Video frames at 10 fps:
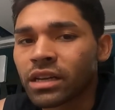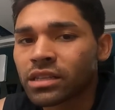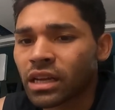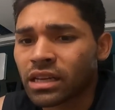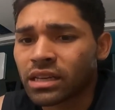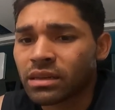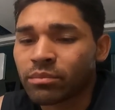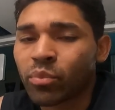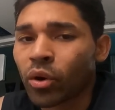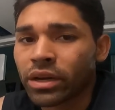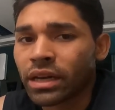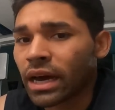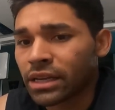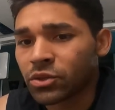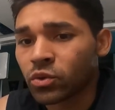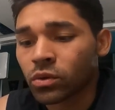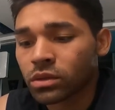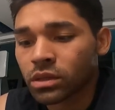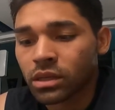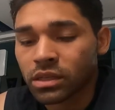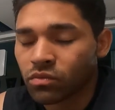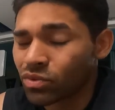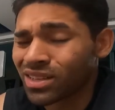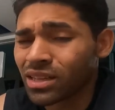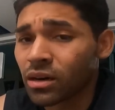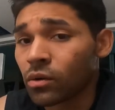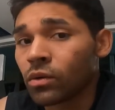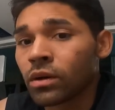It's like 0.9 joules. It's really low.